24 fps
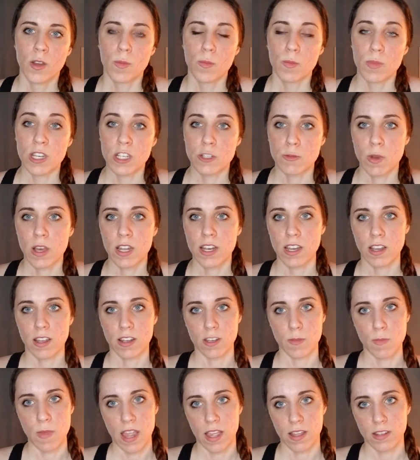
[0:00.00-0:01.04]
Beachbody On
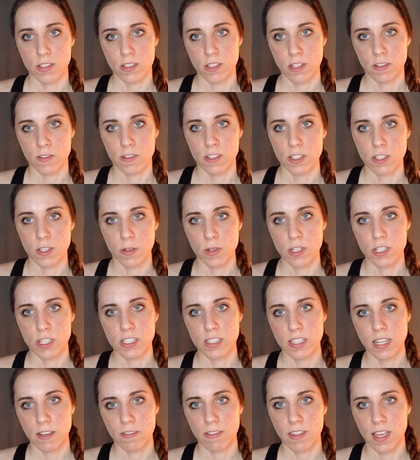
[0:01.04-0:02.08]
Demand service, so we
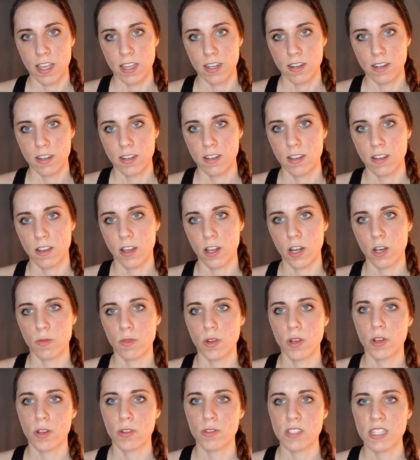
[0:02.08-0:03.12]
just have that on our
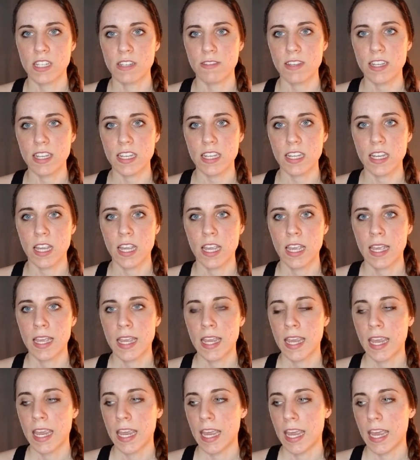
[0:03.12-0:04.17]
Roku TV,
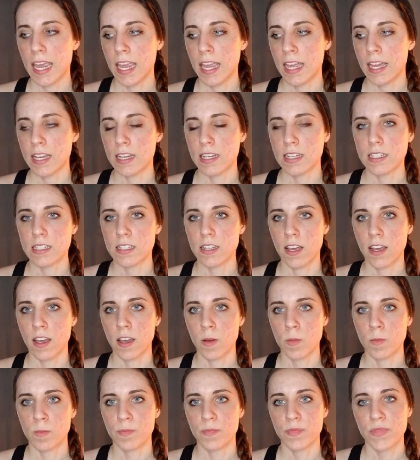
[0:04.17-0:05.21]
and
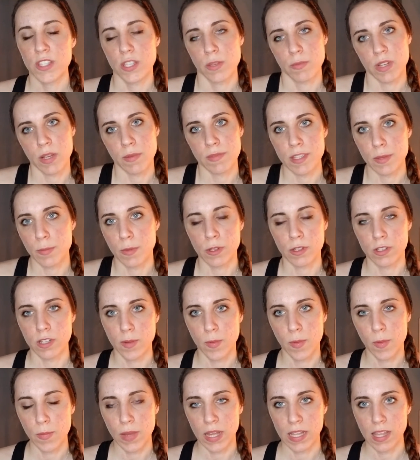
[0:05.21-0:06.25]
sometimes I pull it up
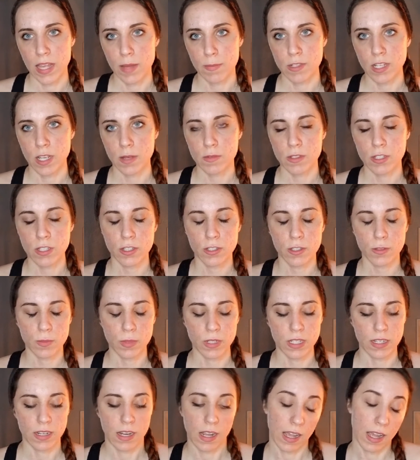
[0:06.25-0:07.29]
on my laptop too,
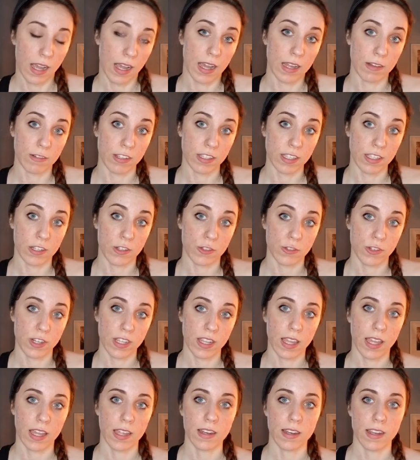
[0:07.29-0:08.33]
but I really enjoy
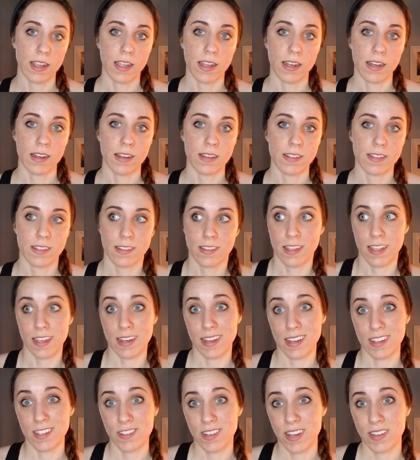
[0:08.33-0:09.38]
that, and then
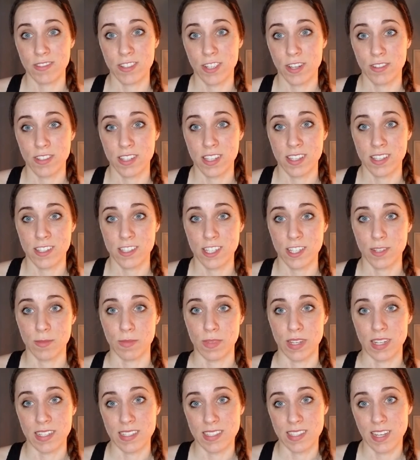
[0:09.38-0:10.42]
I don't have to go to the gym.
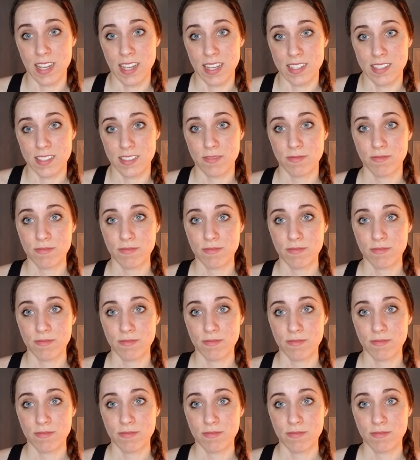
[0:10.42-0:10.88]
It's nice.